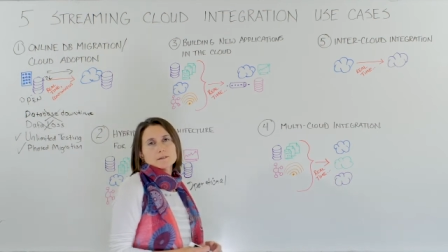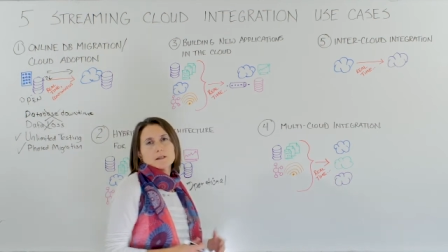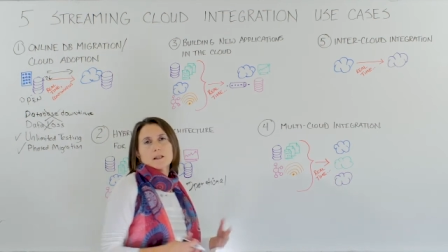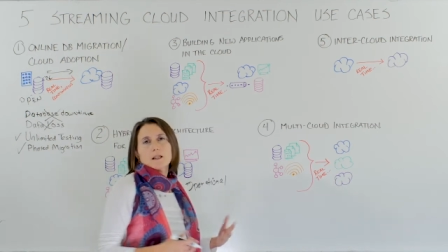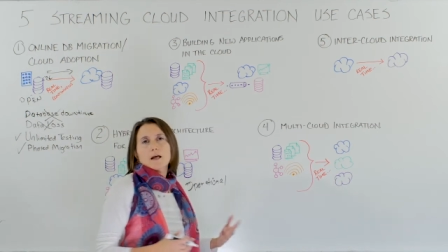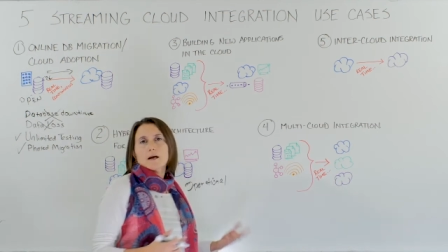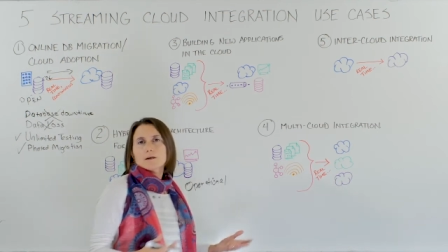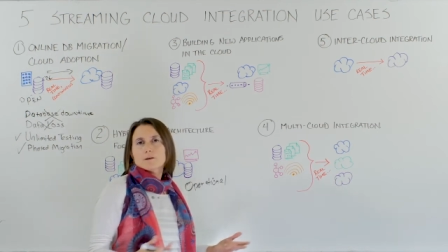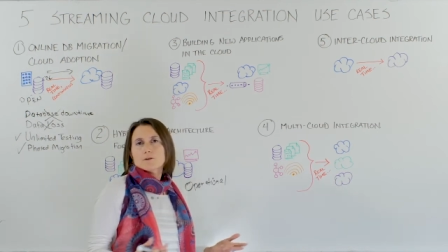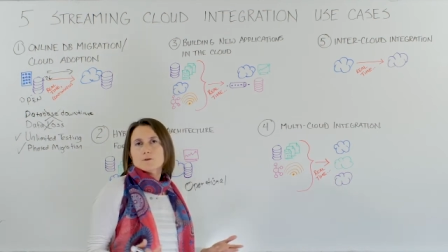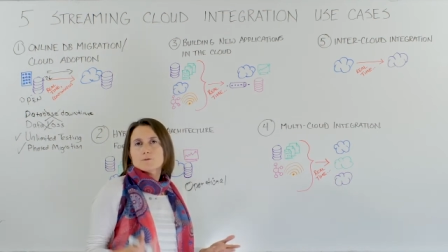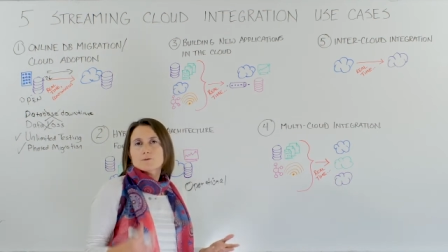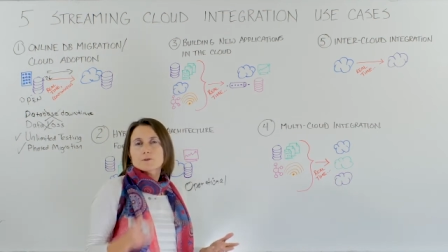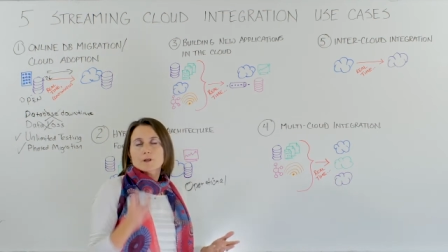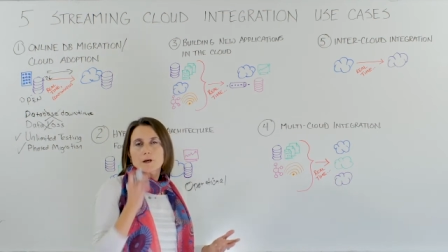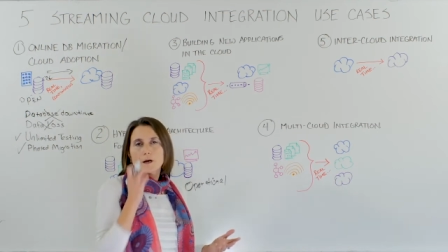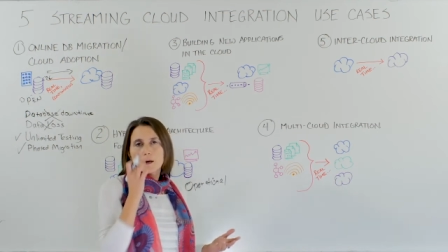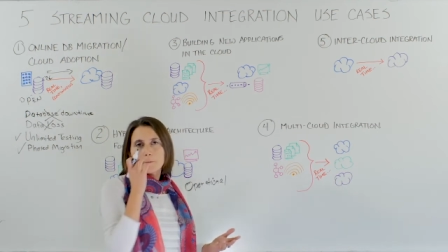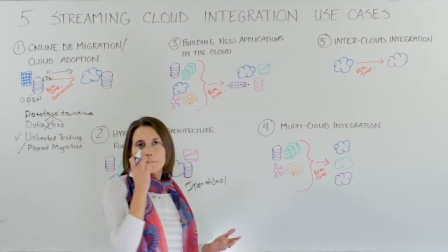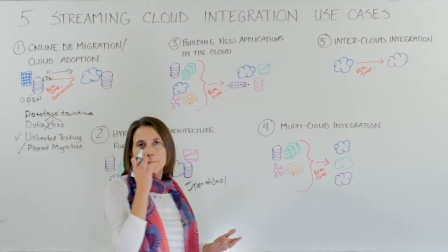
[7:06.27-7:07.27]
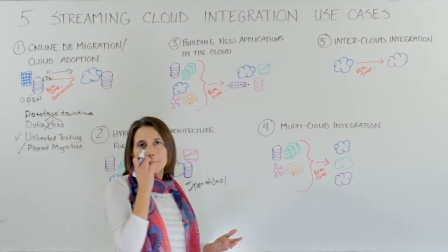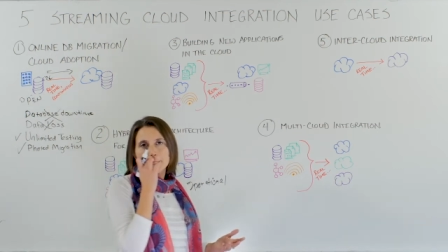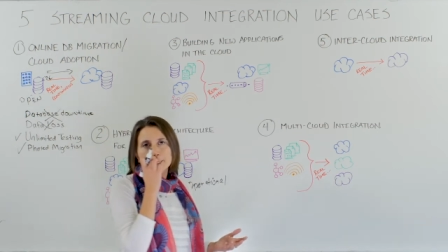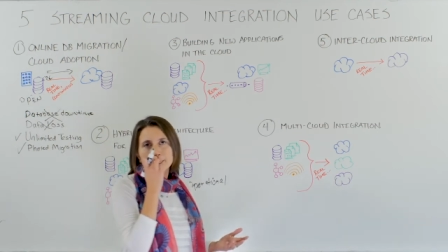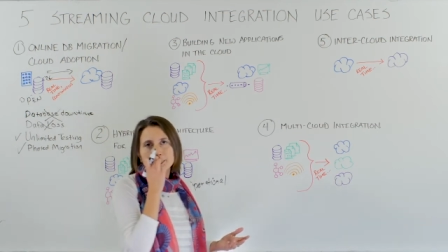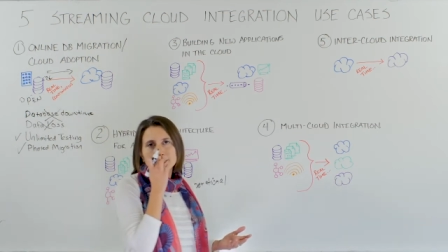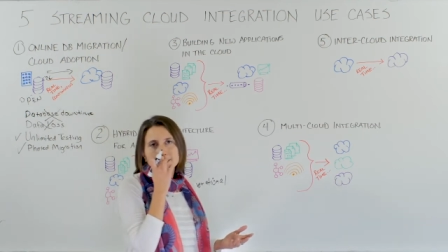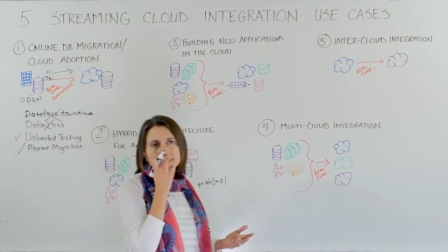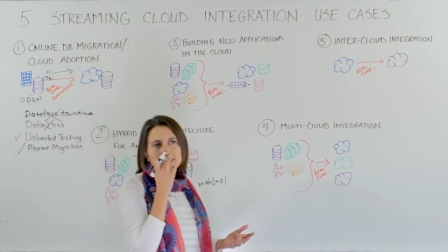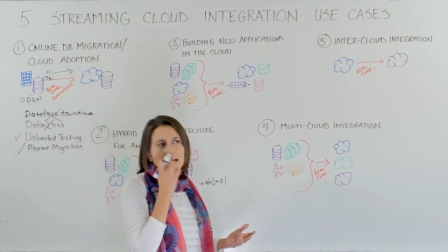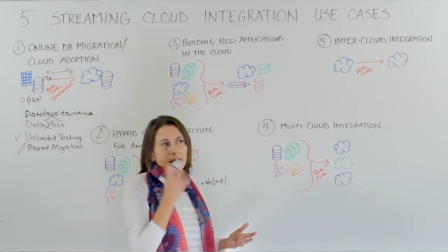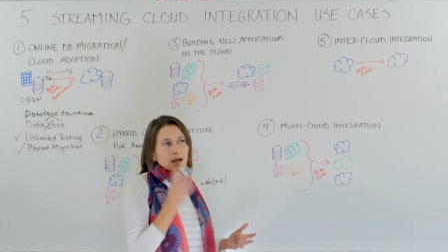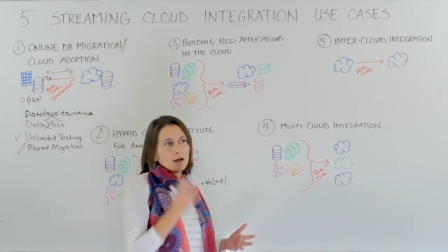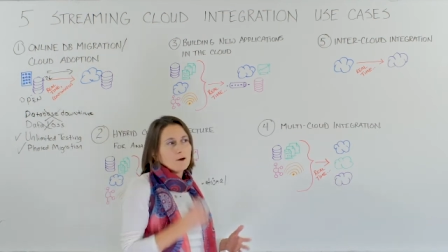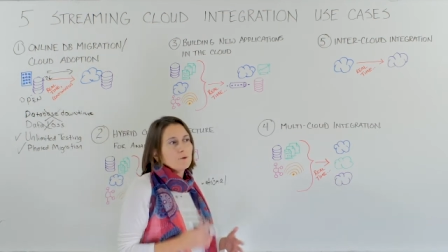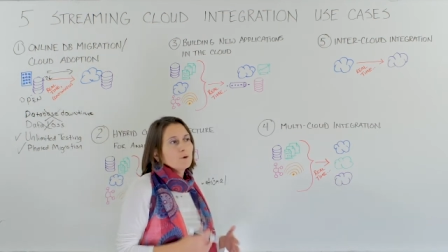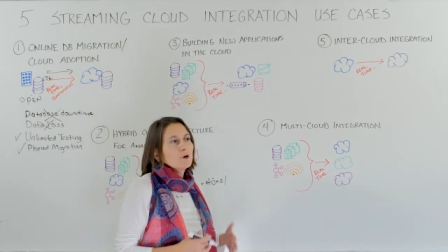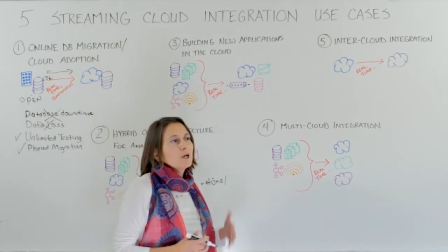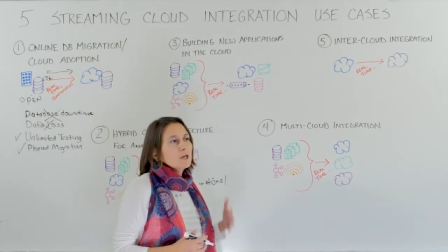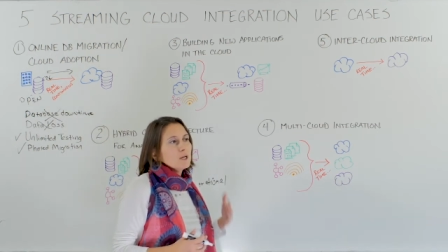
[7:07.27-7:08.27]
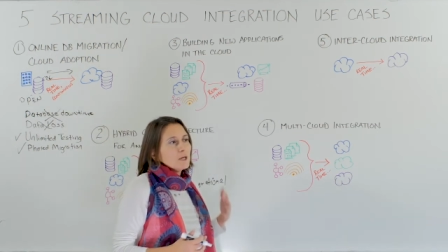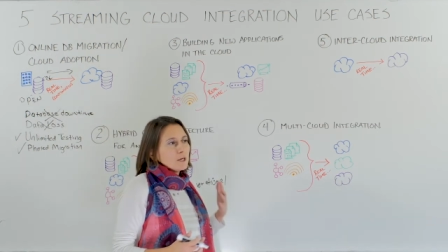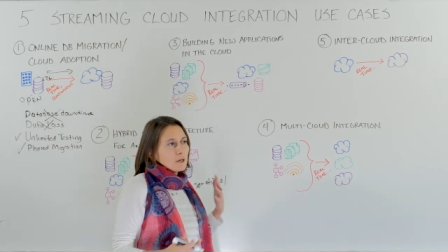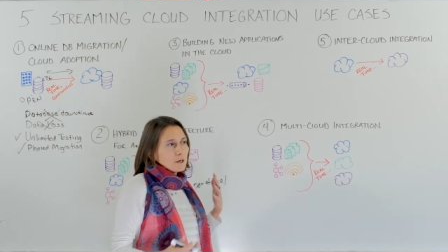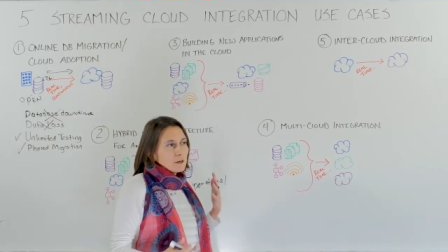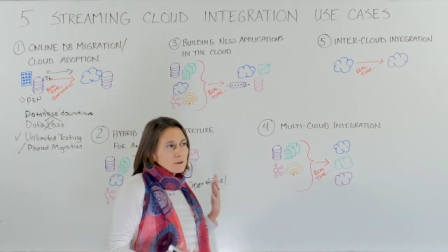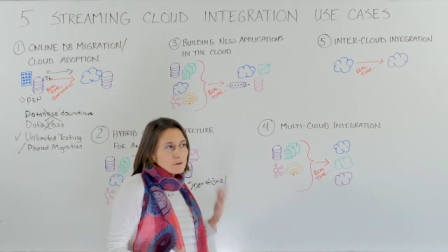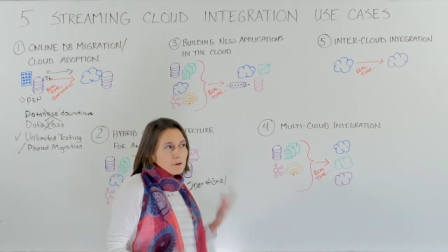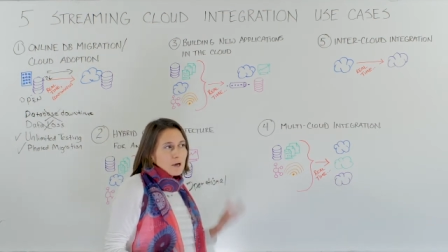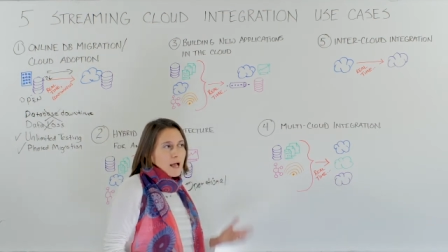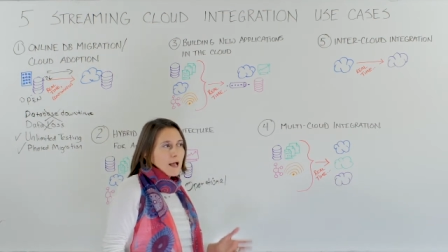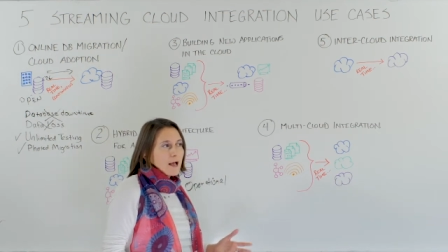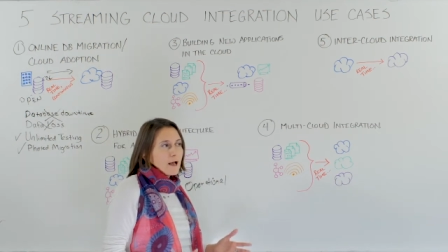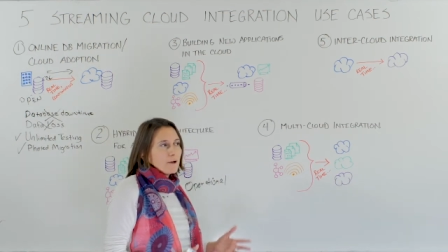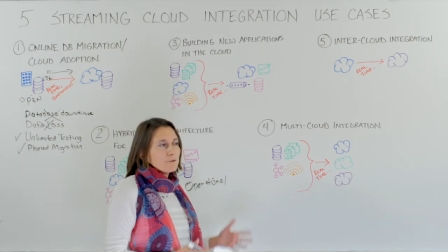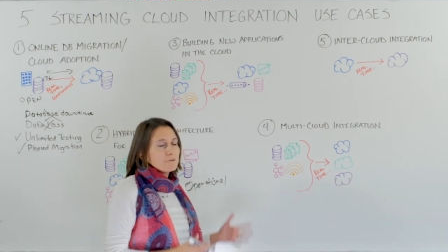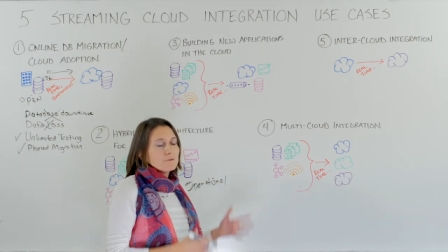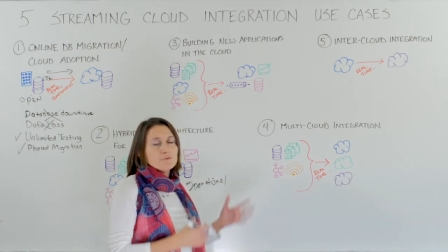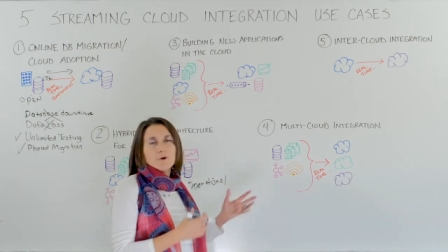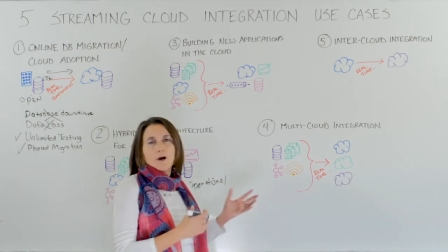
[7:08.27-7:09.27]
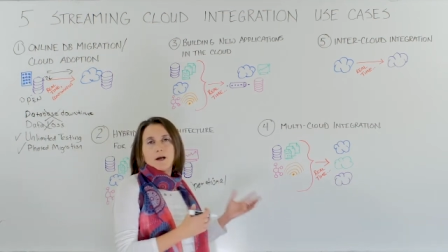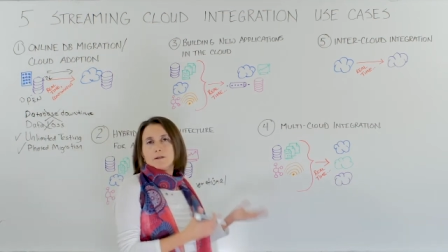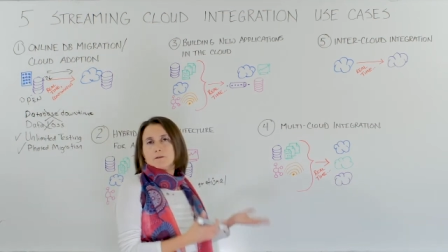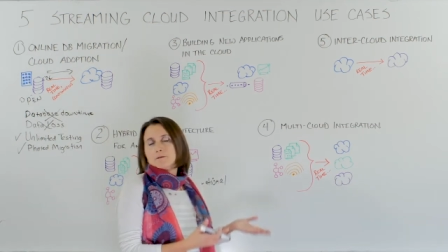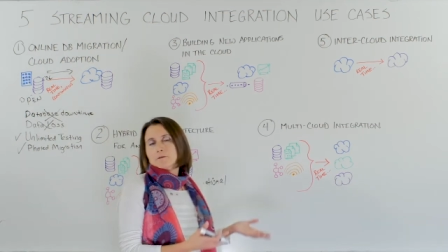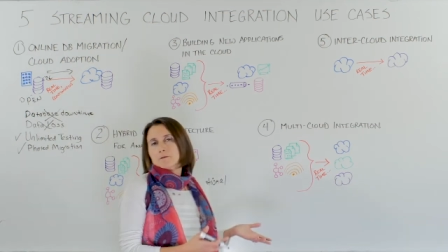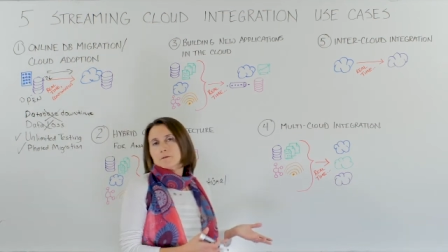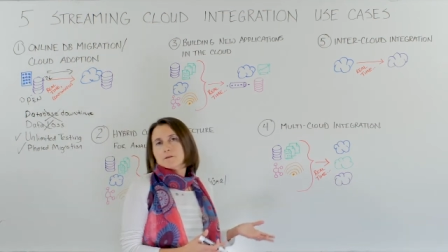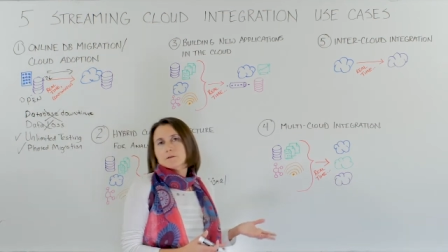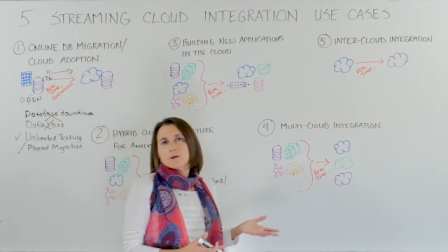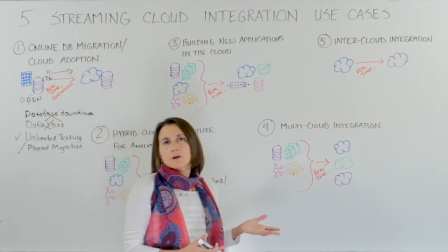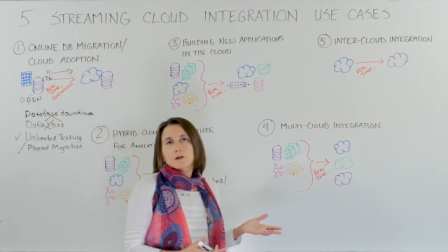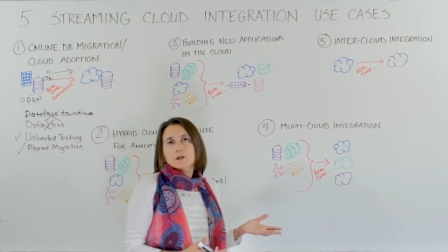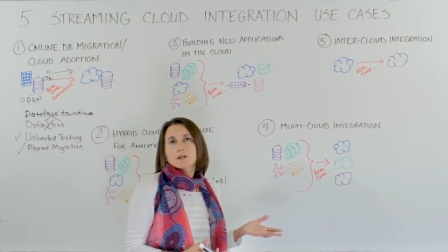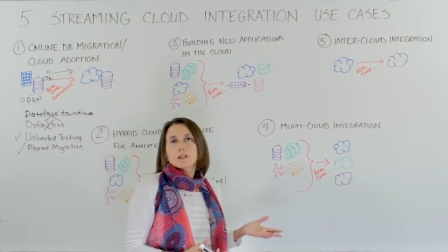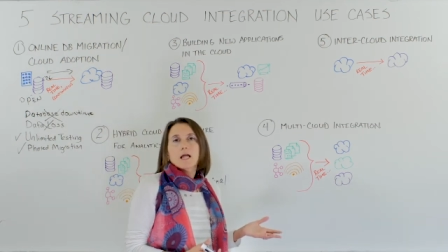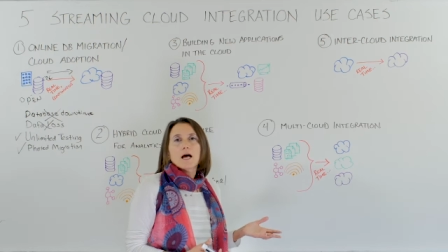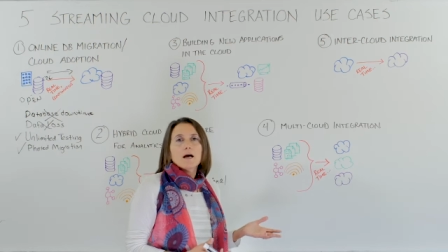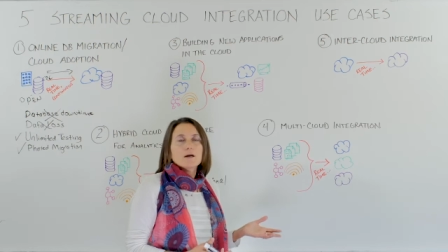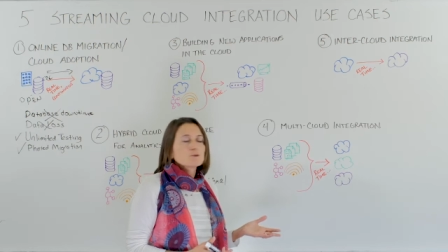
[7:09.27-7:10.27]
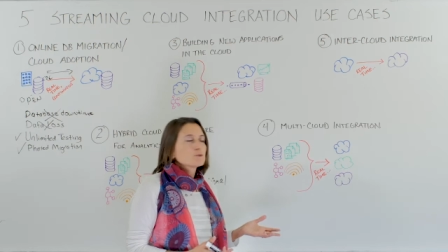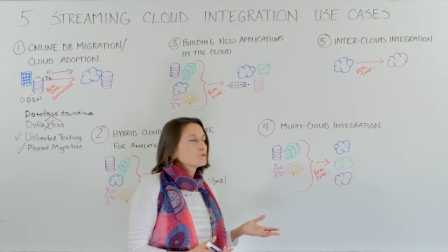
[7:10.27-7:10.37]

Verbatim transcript: A lot of the companies now have one cloud